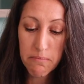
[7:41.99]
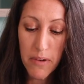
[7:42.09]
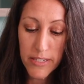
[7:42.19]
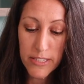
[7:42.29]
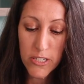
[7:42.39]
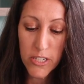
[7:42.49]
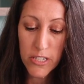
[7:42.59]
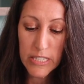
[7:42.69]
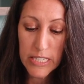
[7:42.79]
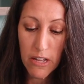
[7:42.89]

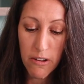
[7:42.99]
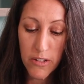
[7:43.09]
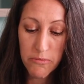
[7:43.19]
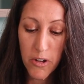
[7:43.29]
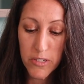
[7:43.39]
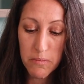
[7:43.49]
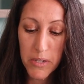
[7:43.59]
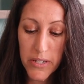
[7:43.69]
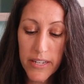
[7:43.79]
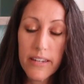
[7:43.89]
mustard, salt,
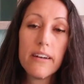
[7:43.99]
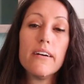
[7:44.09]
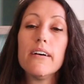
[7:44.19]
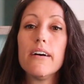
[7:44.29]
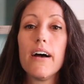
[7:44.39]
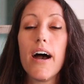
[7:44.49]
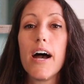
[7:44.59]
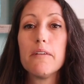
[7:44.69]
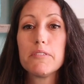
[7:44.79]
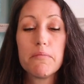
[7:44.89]
rosemary,
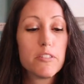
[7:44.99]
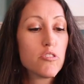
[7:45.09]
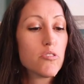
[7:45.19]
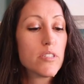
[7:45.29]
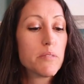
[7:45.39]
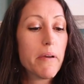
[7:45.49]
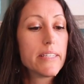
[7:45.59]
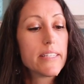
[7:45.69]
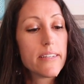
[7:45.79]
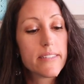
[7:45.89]
some additional
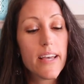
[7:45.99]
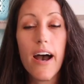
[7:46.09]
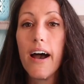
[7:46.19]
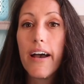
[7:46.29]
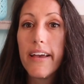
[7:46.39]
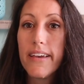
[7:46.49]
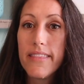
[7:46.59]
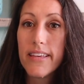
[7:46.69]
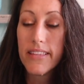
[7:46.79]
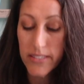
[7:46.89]
spices. I
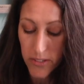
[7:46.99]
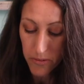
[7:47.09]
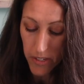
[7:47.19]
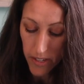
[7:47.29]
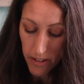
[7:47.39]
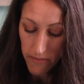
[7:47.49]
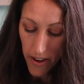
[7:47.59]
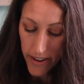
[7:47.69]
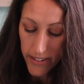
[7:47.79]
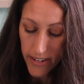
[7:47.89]
think this is a really good
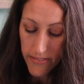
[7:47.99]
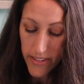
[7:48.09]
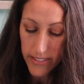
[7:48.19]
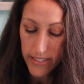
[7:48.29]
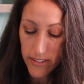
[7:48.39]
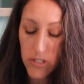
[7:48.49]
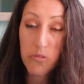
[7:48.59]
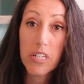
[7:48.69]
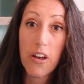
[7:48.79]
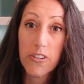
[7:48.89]
find, and this is
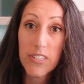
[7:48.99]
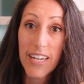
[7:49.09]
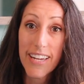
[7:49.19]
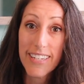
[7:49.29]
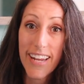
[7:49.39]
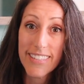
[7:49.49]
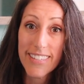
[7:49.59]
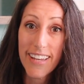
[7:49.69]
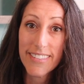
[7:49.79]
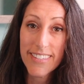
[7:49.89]

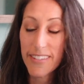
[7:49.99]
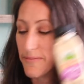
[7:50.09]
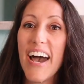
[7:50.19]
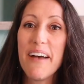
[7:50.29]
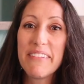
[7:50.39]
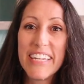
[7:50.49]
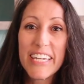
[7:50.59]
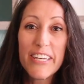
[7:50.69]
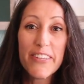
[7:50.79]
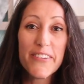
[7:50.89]
$3.99. I'm gonna
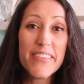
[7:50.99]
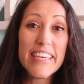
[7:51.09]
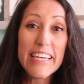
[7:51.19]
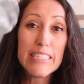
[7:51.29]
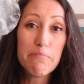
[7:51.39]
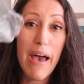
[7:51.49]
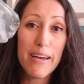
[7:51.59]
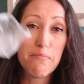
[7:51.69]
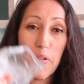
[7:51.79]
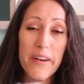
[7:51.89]
include these
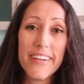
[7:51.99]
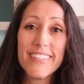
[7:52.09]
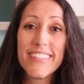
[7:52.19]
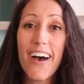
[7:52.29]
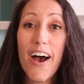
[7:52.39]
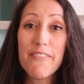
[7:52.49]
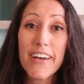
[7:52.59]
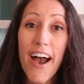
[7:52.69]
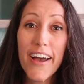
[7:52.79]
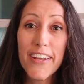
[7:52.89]
bad boys. The
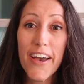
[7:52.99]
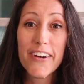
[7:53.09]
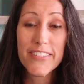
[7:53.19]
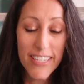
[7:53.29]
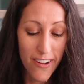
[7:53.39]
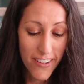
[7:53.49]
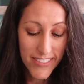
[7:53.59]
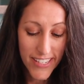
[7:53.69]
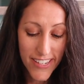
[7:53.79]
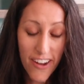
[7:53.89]
avocados at
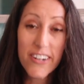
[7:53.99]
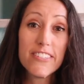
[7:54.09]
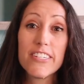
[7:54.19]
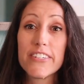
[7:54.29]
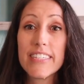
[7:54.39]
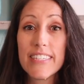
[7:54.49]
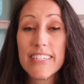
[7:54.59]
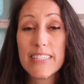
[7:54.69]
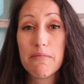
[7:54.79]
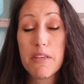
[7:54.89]
Aldi are
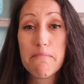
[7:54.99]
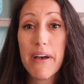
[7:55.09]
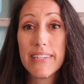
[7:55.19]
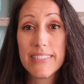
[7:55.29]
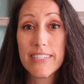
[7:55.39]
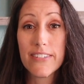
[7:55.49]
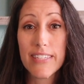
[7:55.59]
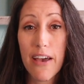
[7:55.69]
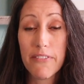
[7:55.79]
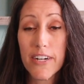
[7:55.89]
seriously some of the best deals
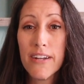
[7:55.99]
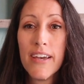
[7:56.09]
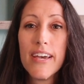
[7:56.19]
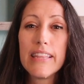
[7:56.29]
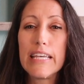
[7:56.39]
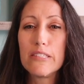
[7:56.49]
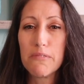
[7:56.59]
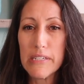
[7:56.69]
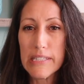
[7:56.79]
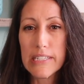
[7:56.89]
ever. These
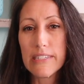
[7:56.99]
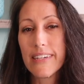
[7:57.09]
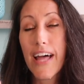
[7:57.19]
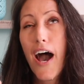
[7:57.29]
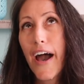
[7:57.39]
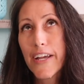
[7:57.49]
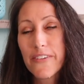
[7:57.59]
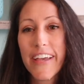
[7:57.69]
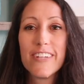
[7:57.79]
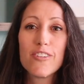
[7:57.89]
were a little on the higher
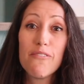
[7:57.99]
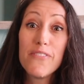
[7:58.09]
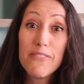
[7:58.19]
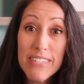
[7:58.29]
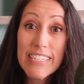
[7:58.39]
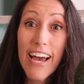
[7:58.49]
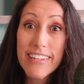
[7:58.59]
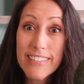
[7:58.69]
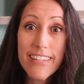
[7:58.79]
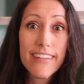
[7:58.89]
range at
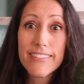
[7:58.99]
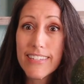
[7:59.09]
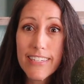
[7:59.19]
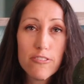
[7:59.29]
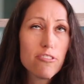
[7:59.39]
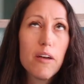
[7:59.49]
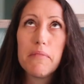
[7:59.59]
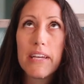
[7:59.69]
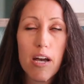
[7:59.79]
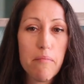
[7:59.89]
59 cents each. I
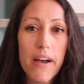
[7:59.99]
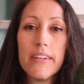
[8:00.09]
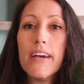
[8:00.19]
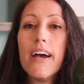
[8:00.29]
mean, come on.